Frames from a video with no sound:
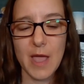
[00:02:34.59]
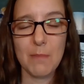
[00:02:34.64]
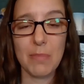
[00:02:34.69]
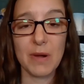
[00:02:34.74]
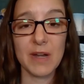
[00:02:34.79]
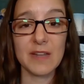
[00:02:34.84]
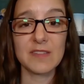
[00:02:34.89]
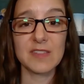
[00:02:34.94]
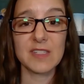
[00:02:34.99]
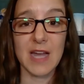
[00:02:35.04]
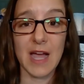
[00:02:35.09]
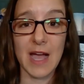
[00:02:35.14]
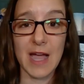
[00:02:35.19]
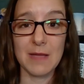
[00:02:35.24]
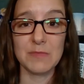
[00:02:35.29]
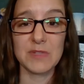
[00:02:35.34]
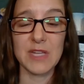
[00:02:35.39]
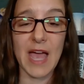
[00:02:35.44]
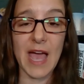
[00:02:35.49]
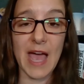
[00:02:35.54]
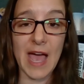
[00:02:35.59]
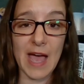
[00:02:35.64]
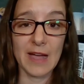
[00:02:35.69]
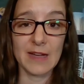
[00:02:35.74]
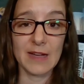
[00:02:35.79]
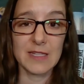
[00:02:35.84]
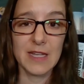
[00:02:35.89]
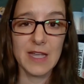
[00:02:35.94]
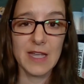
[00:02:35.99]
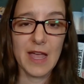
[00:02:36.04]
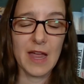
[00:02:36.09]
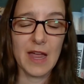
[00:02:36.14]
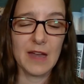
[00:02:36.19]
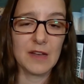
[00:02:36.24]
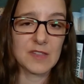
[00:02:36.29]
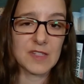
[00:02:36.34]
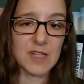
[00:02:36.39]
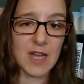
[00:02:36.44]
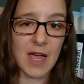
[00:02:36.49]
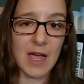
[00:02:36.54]
But it's time to act. And
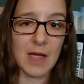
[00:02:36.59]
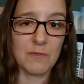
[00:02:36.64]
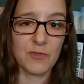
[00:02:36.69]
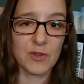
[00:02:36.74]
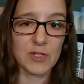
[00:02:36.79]
it's time